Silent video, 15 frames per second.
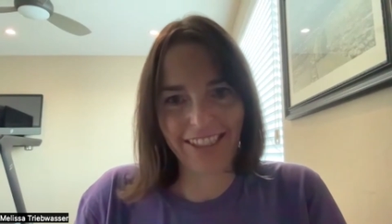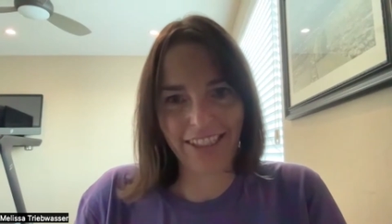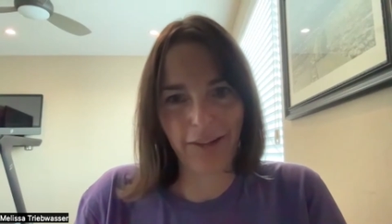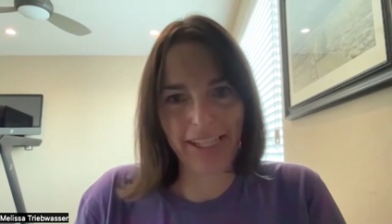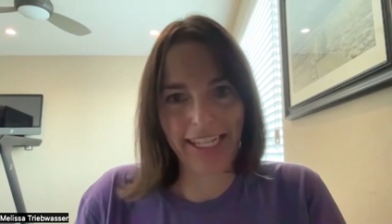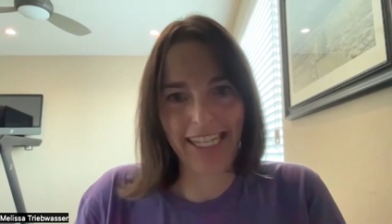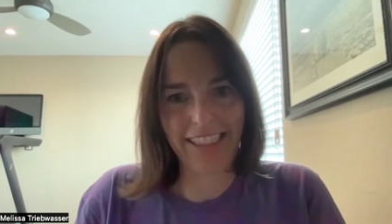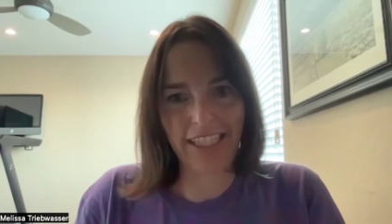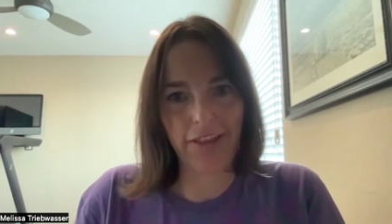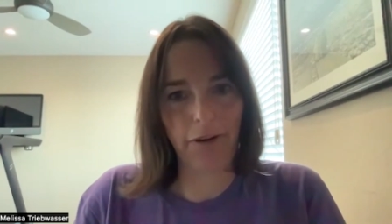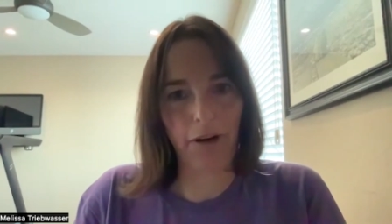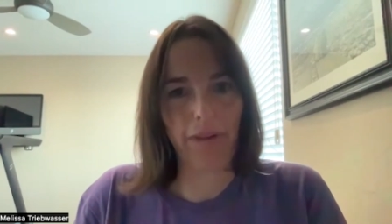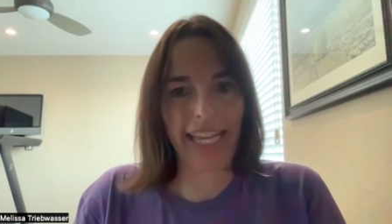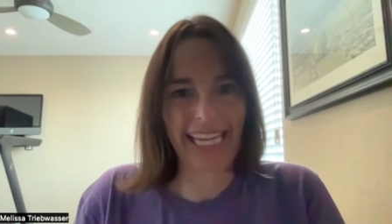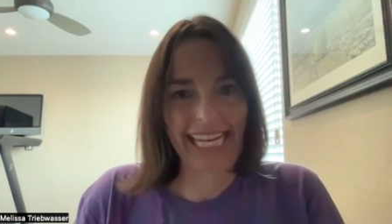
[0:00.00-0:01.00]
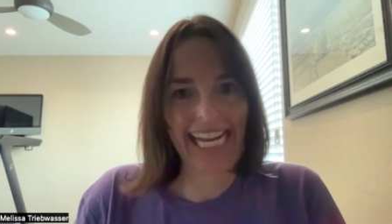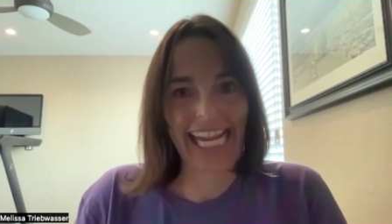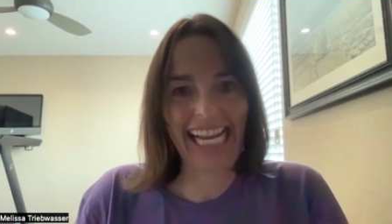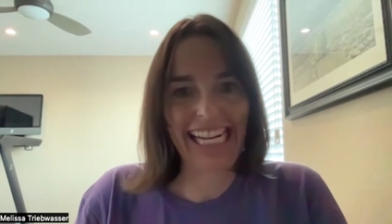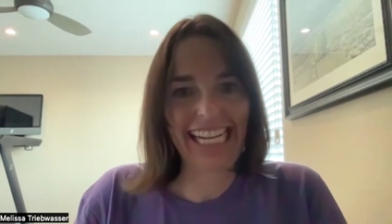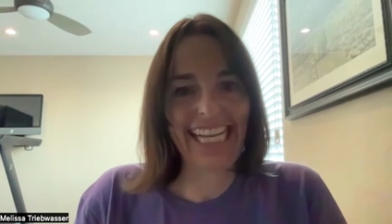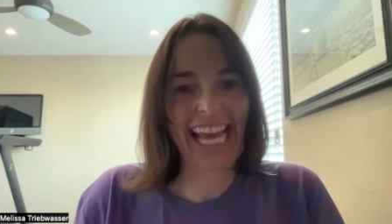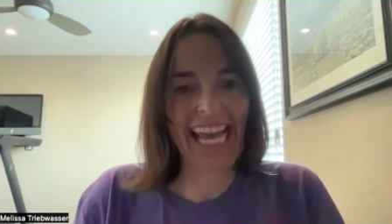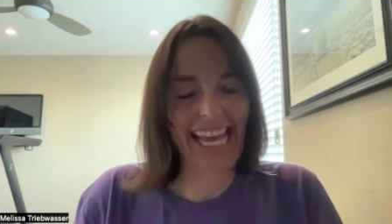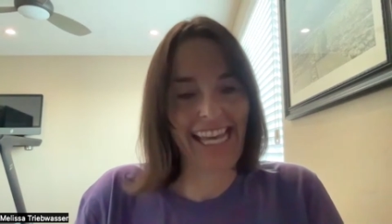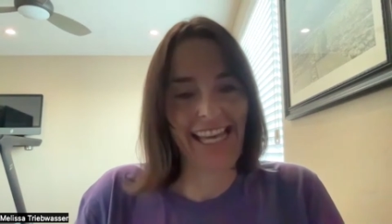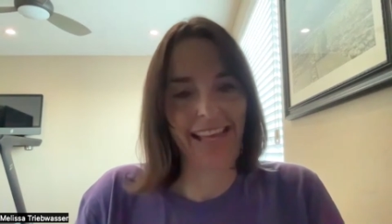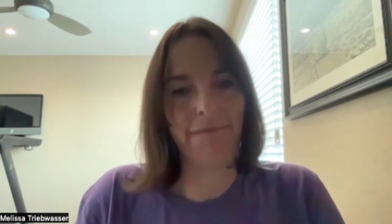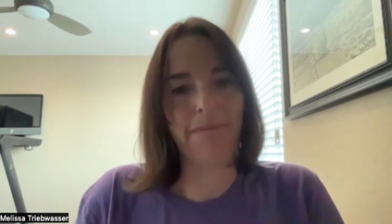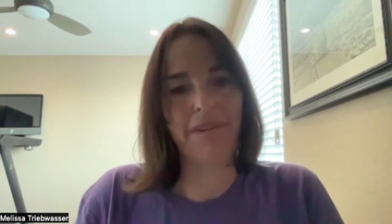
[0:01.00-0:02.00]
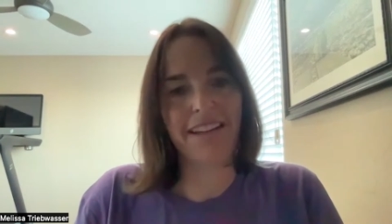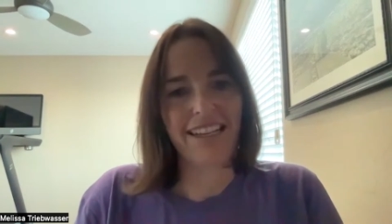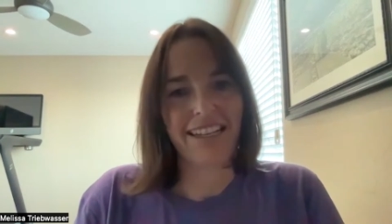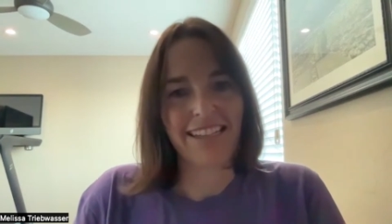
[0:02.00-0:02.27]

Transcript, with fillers: So he hasn't thrown like an in game